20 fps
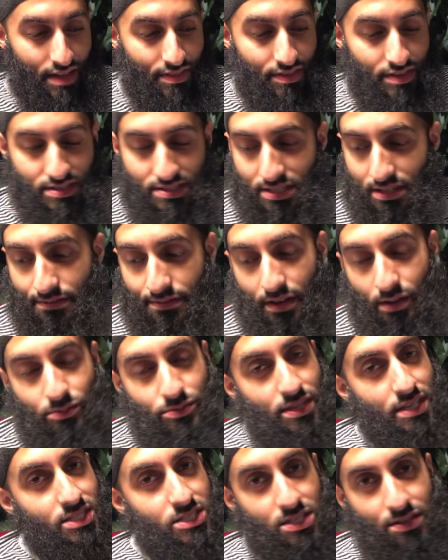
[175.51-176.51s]
This is the
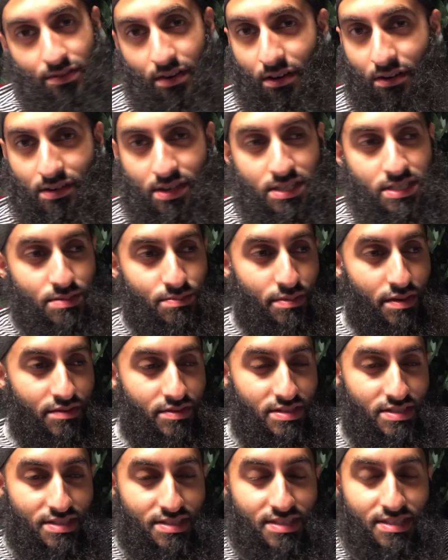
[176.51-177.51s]
foundation of our religion,
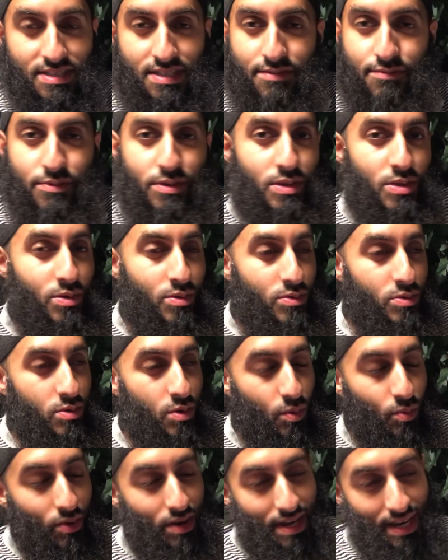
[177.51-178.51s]
brothers and sisters. If we don't know
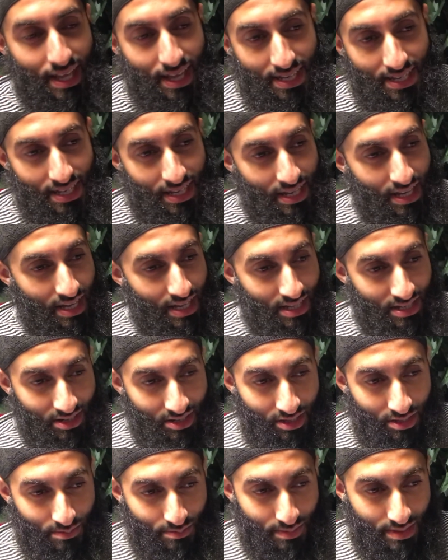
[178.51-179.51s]
what La ilaha
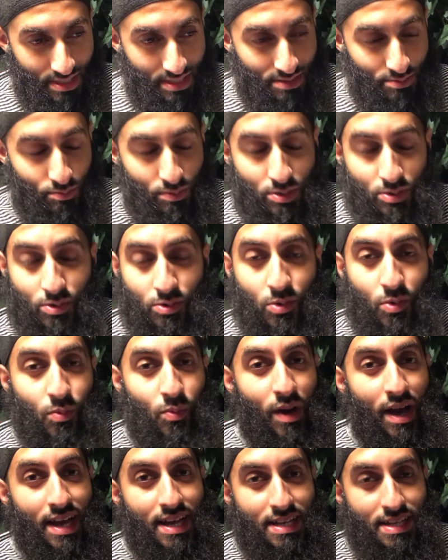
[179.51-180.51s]
illallah means, we don't know
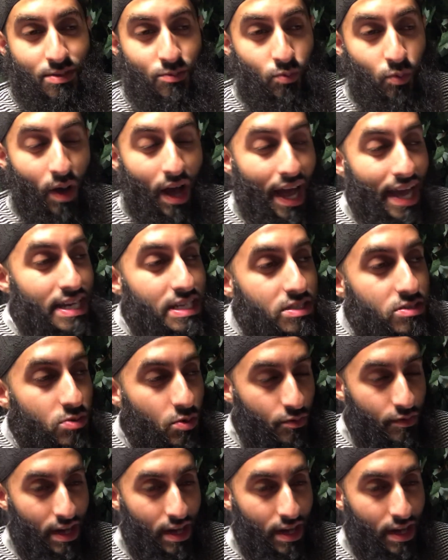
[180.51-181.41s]
why why it's so